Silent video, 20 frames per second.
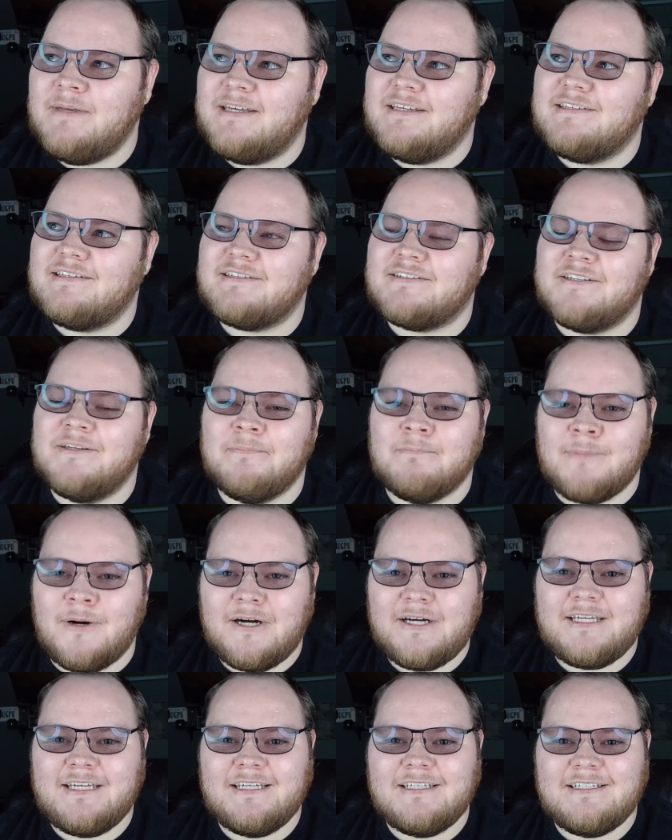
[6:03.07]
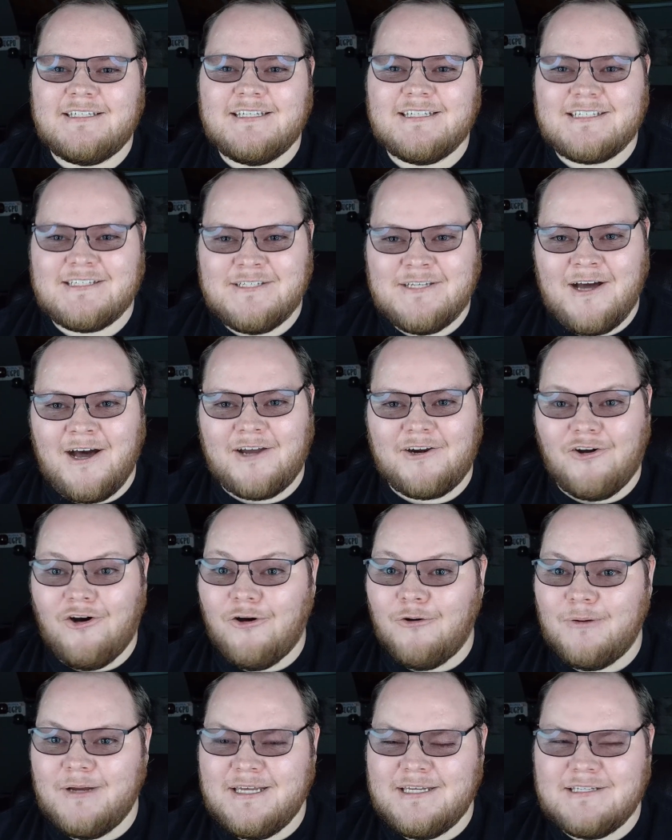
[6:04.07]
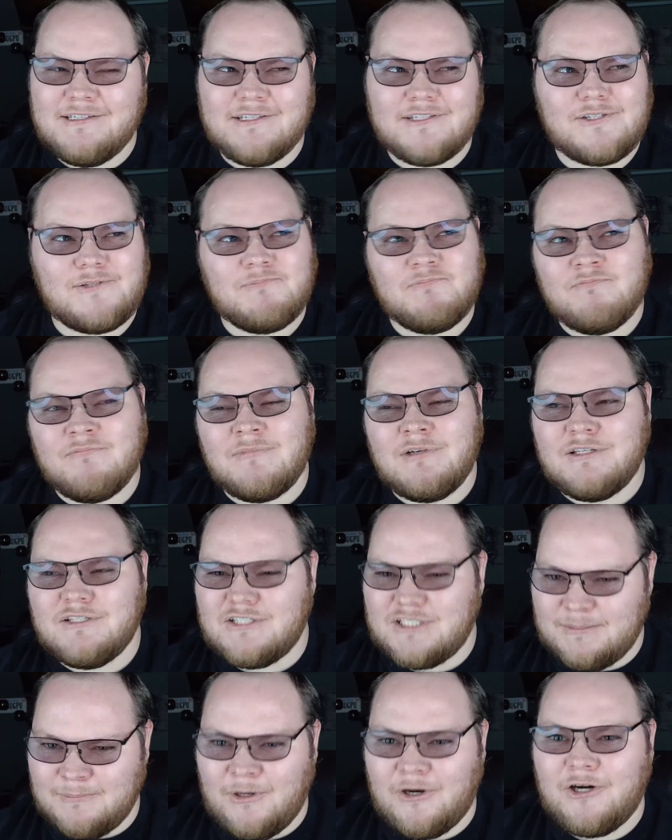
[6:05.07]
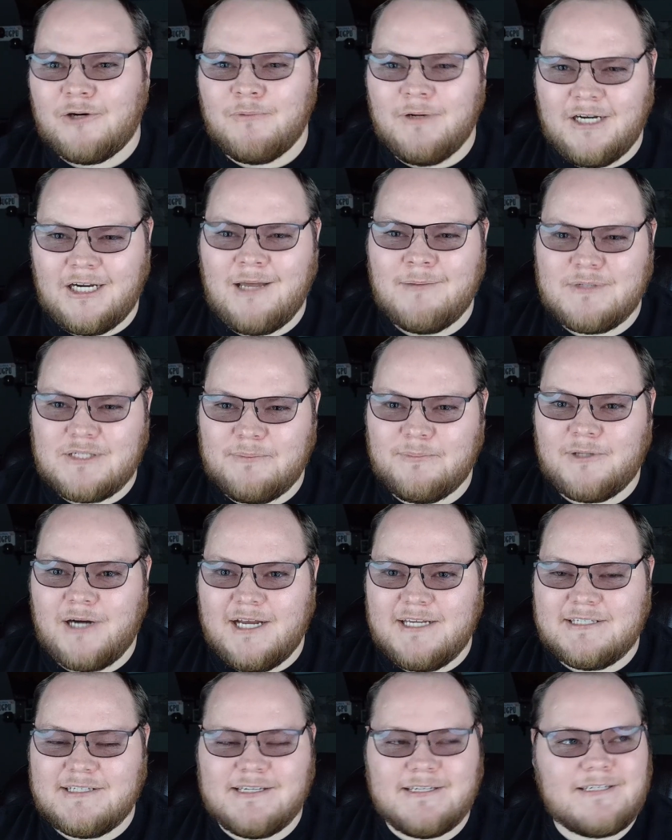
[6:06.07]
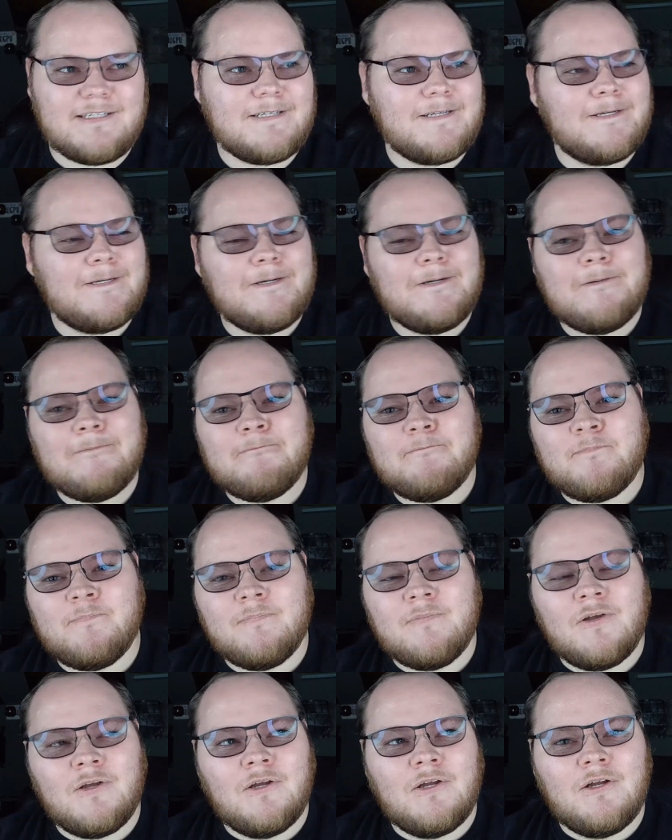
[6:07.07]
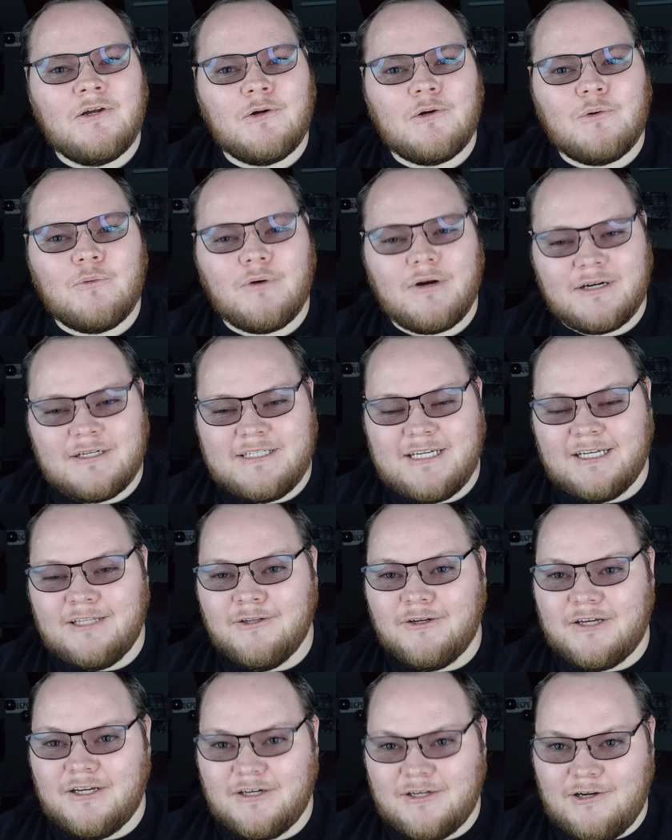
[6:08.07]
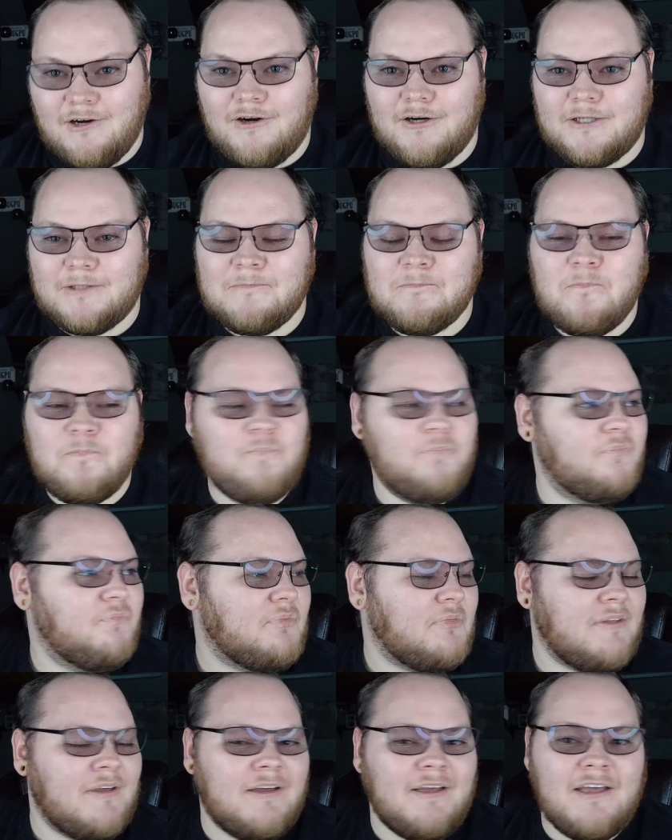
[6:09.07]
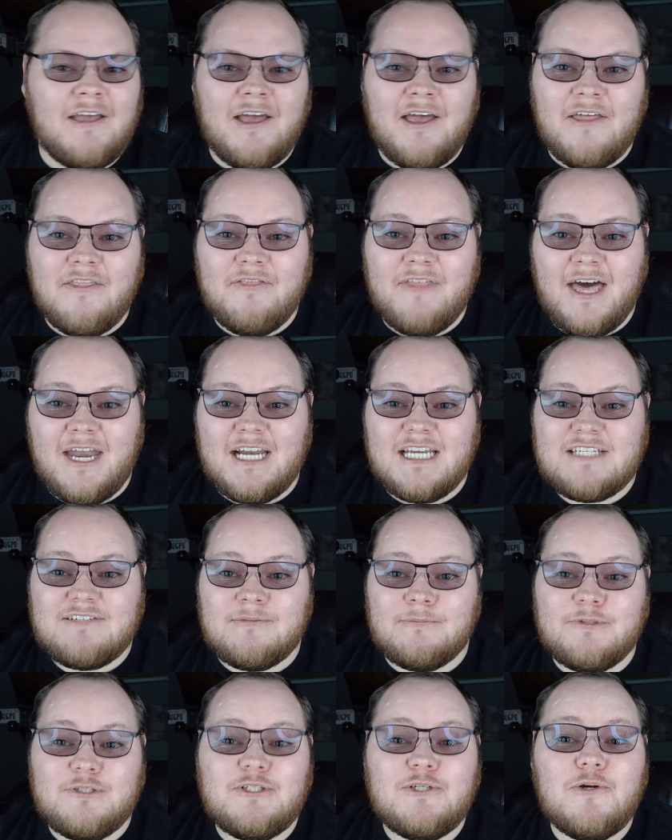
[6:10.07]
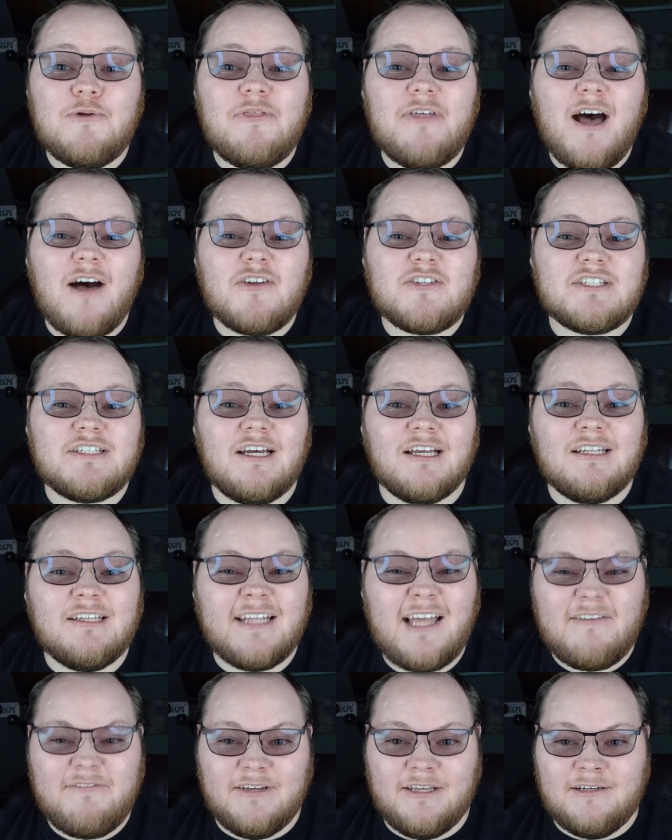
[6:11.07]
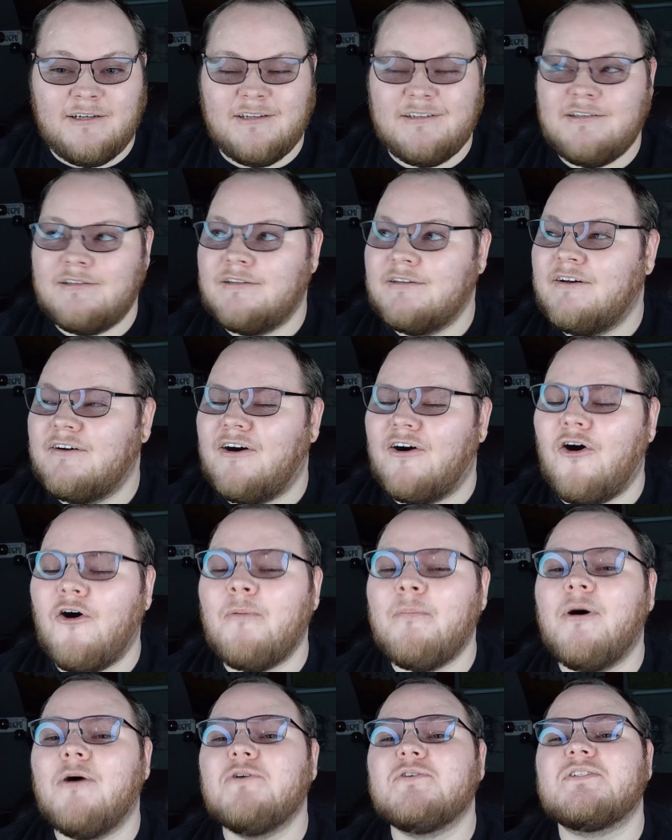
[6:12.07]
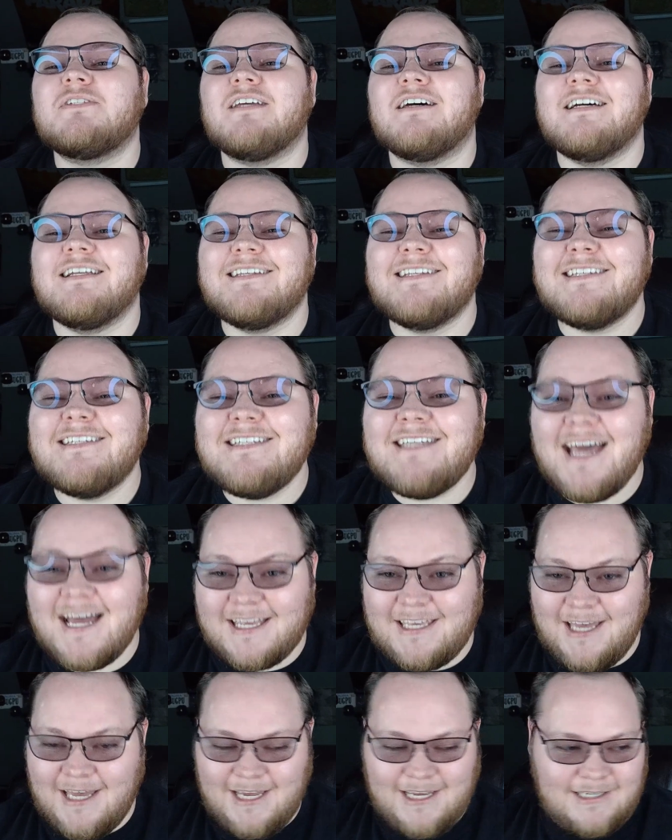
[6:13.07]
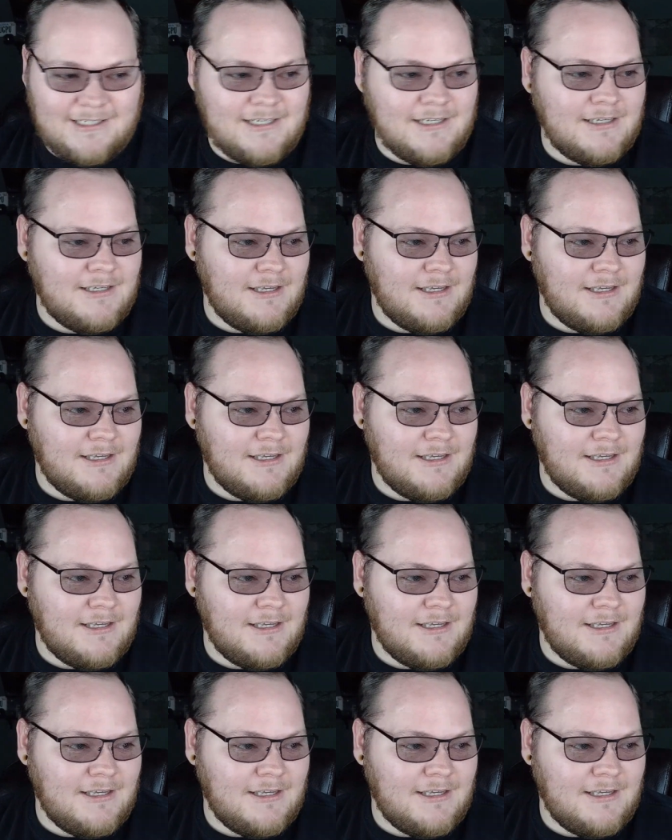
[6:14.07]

is the market is not always smart when it comes to prices. We're going to take a look at a card that is from 2011, almost a decade,